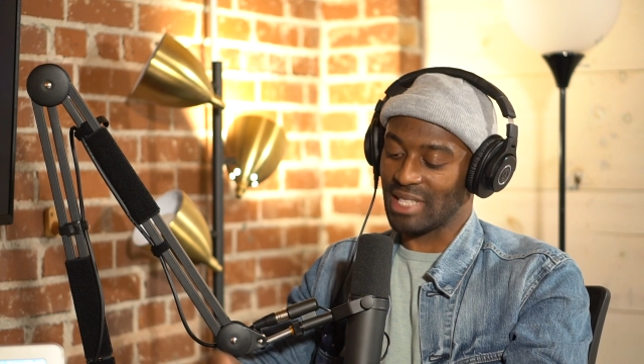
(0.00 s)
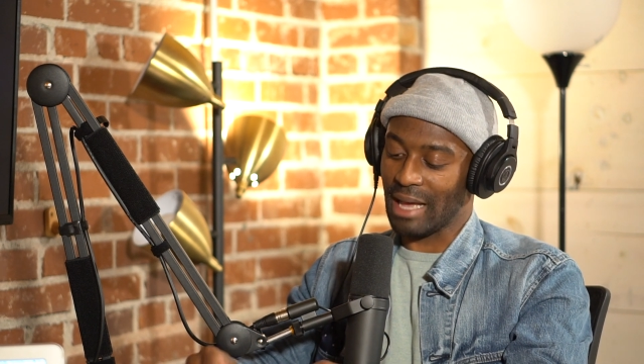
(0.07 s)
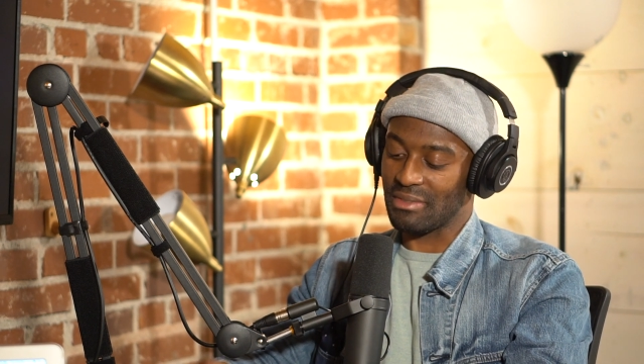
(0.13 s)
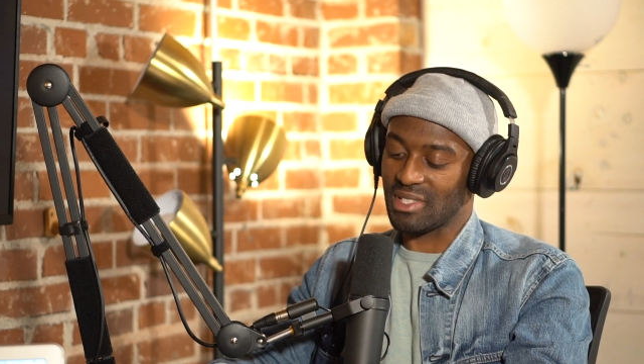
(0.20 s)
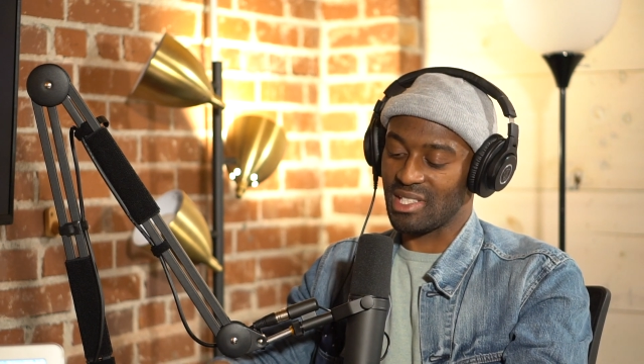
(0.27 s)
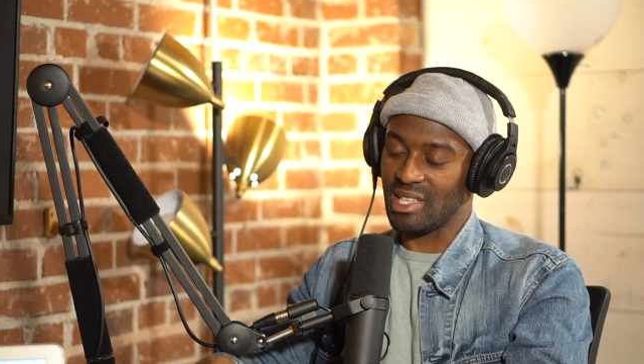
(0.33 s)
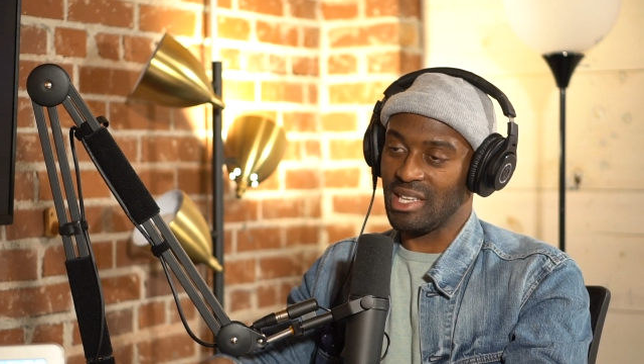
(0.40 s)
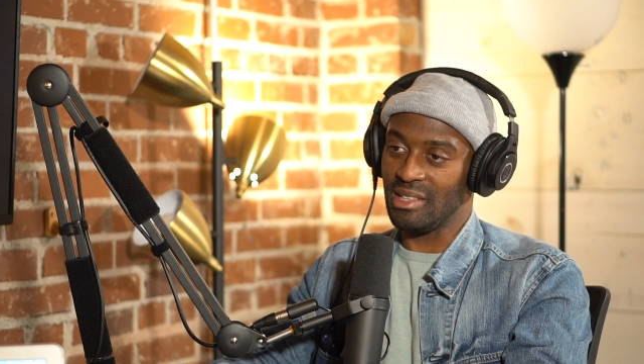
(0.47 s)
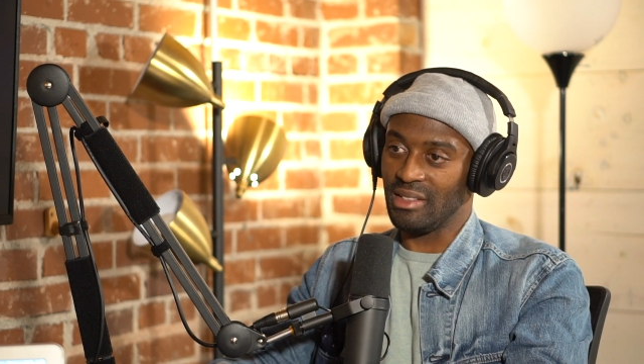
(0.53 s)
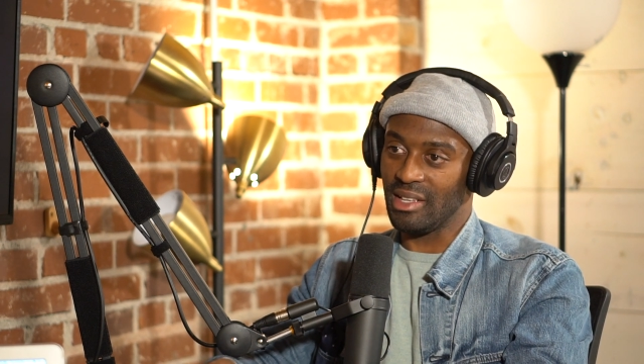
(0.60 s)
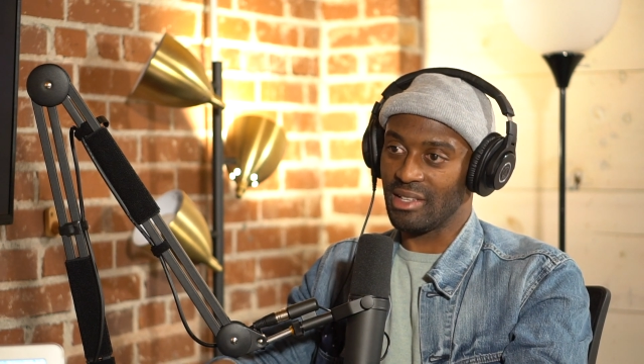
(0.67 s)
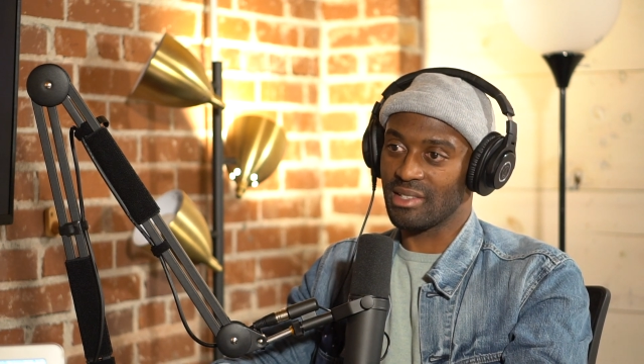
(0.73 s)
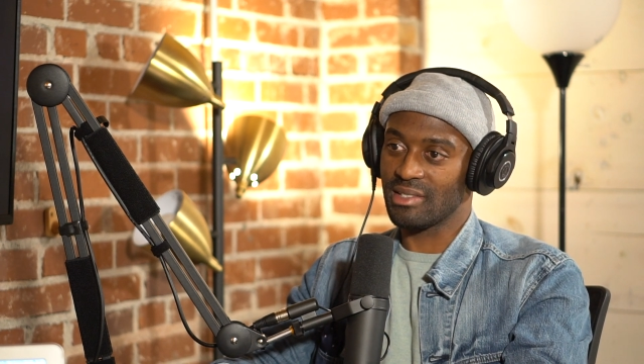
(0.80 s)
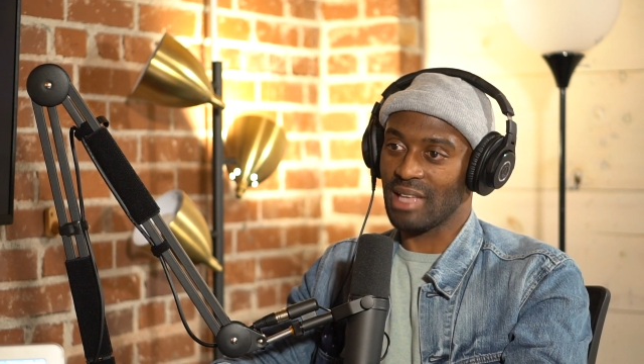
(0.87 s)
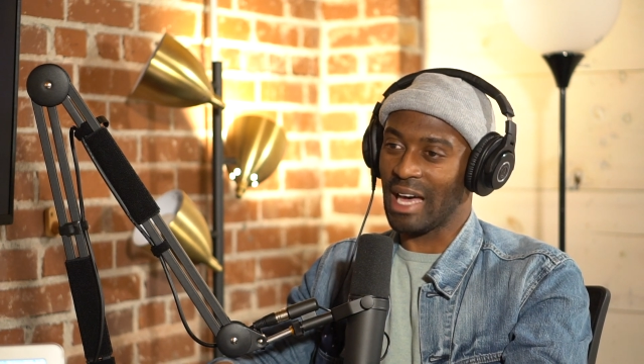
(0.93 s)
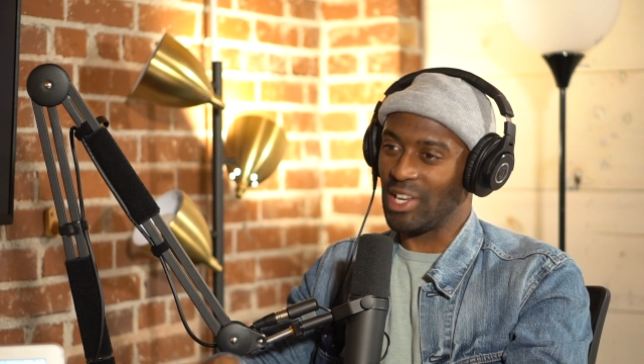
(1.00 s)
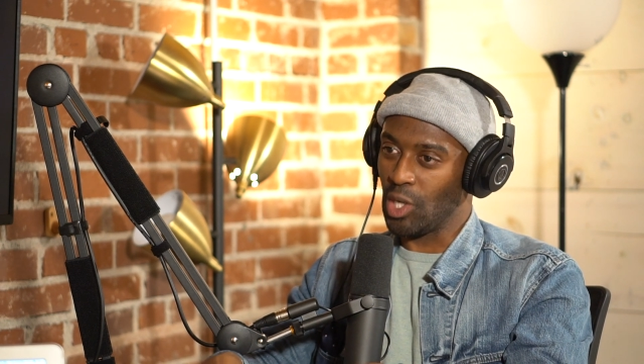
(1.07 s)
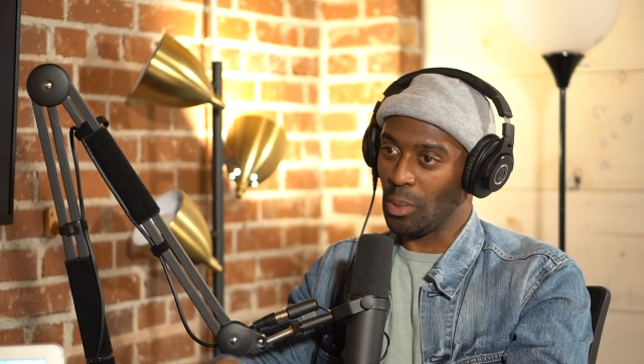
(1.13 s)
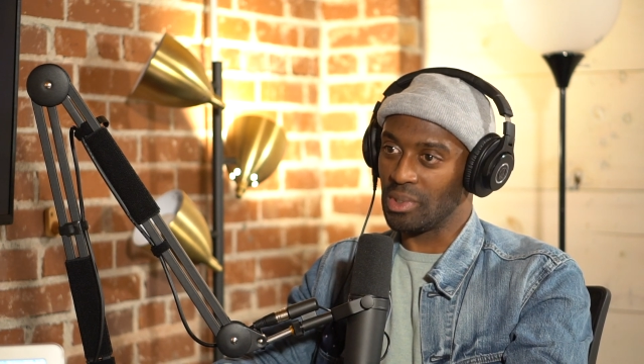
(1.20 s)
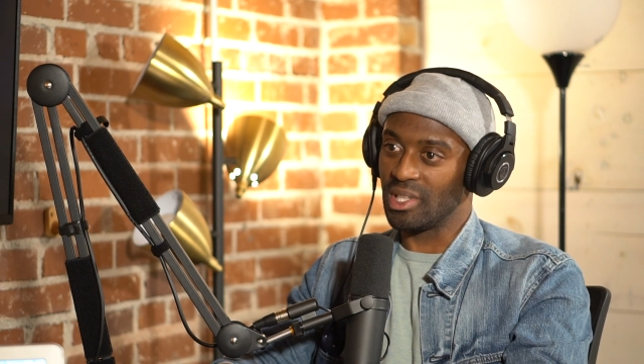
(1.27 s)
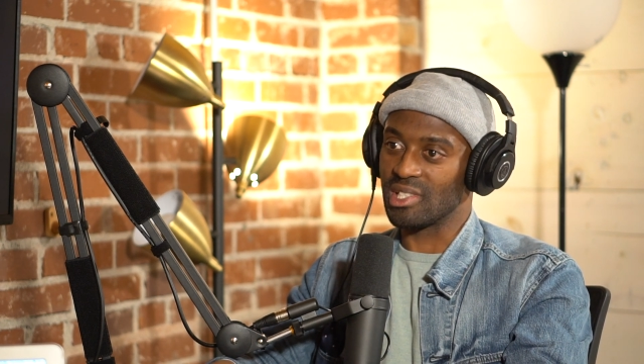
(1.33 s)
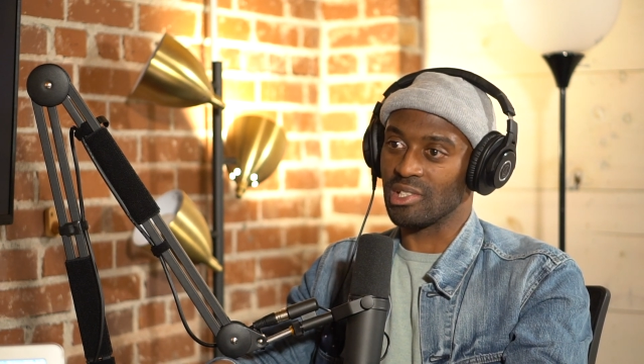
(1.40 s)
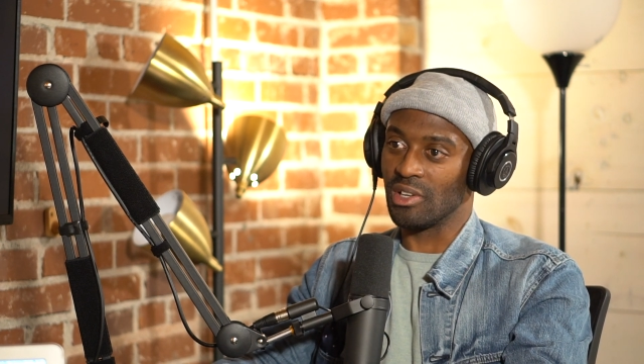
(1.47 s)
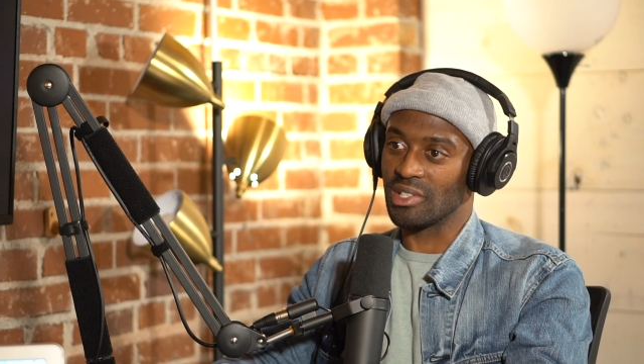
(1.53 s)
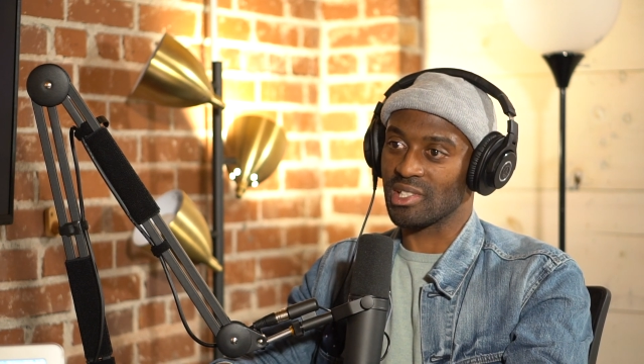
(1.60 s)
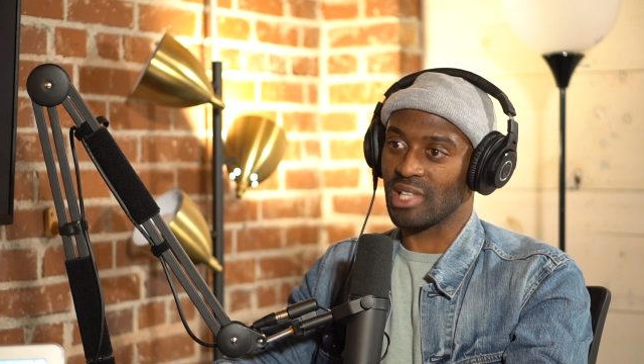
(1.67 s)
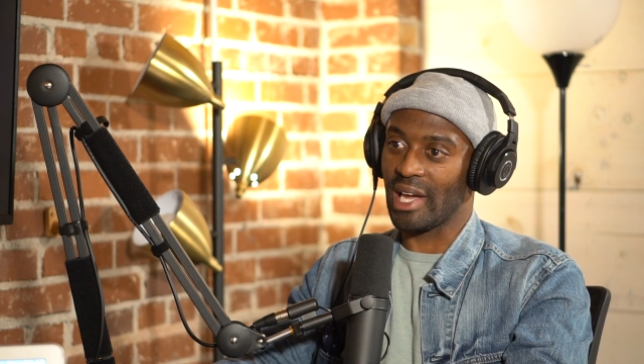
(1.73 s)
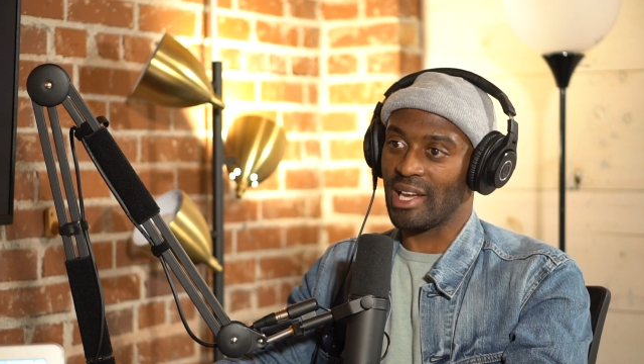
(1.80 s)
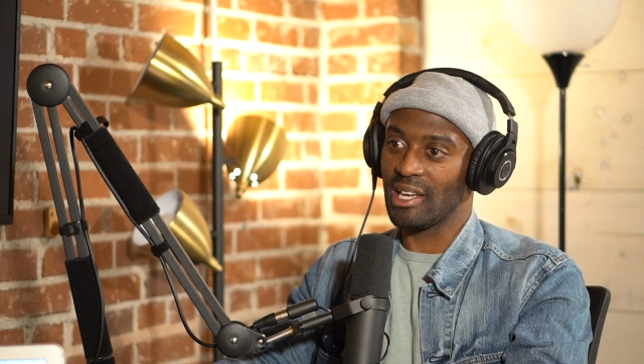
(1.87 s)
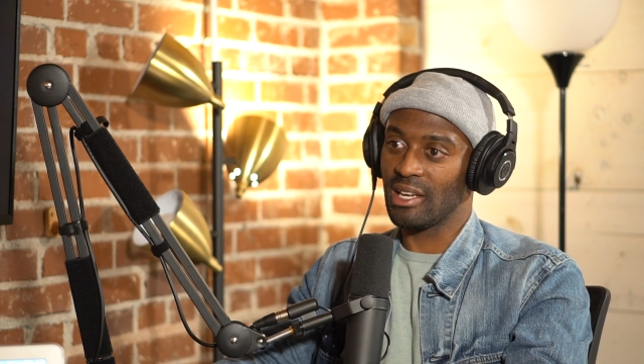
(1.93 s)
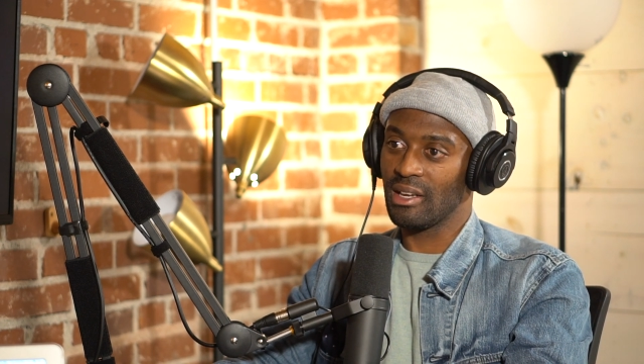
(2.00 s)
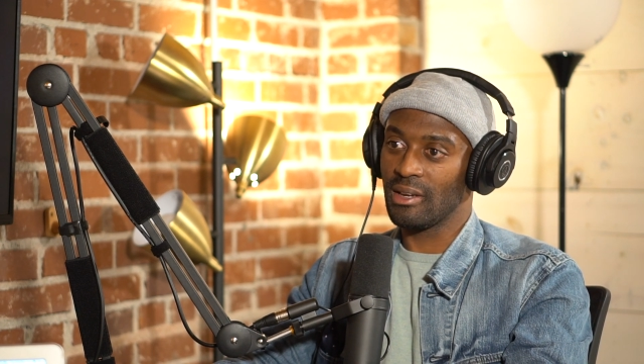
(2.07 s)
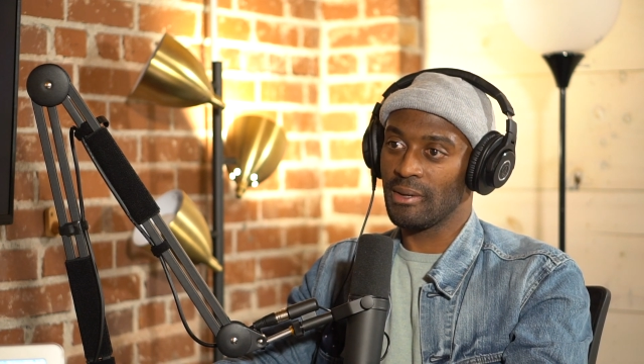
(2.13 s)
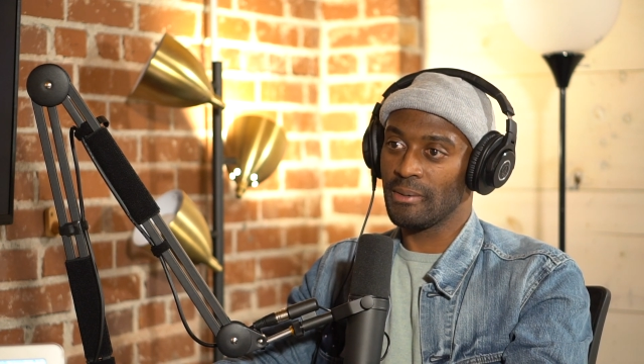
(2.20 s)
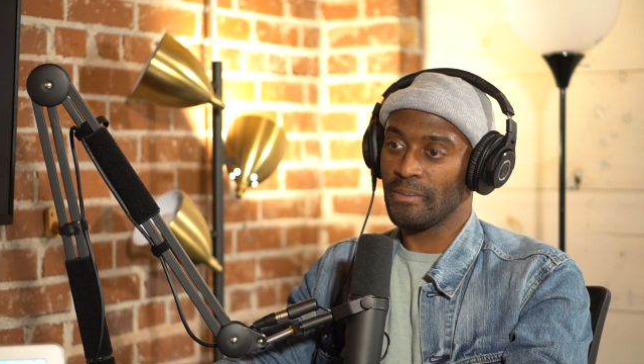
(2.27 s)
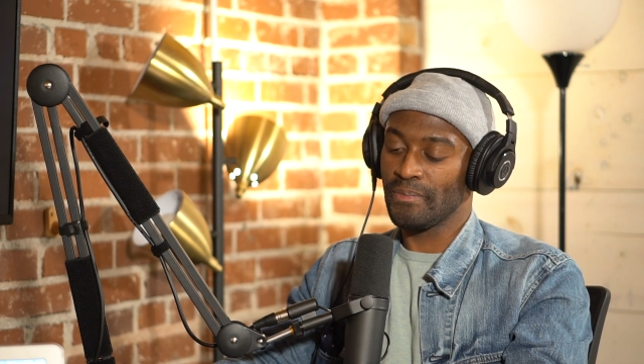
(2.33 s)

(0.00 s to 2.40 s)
because I've seen this. I know what this looks like.